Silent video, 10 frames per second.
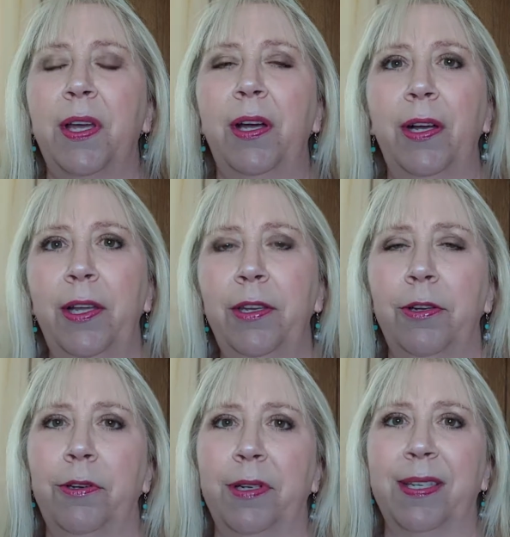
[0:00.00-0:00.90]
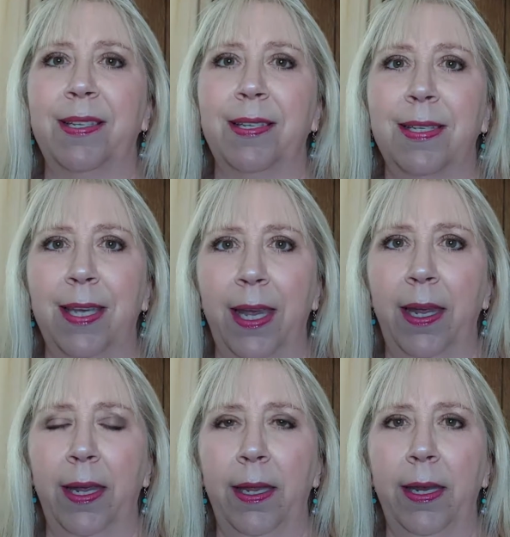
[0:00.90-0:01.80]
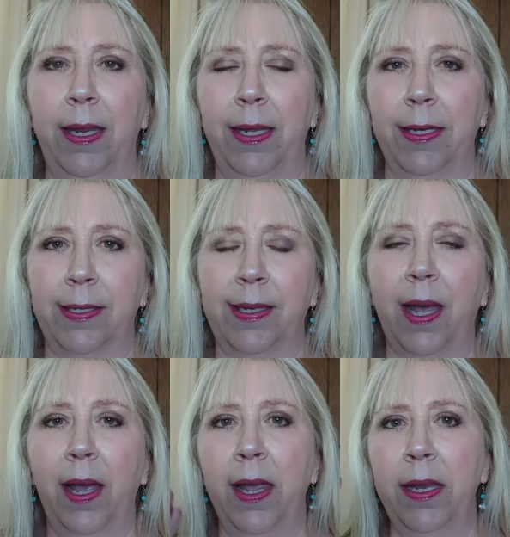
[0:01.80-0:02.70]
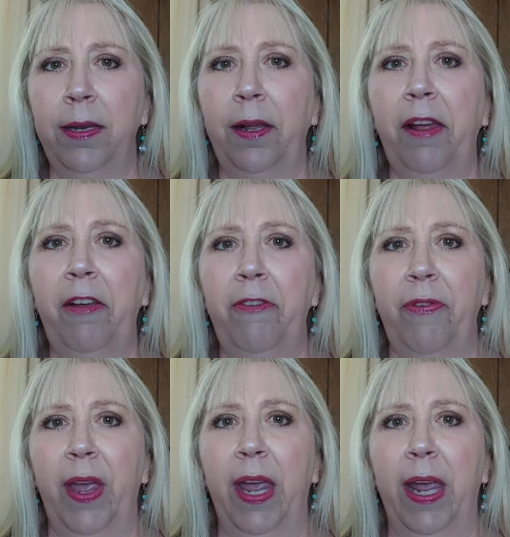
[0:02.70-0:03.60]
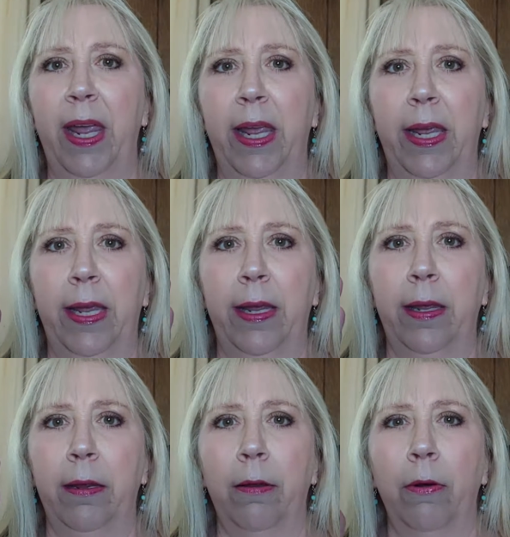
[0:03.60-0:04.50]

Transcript: on your skin is kind of a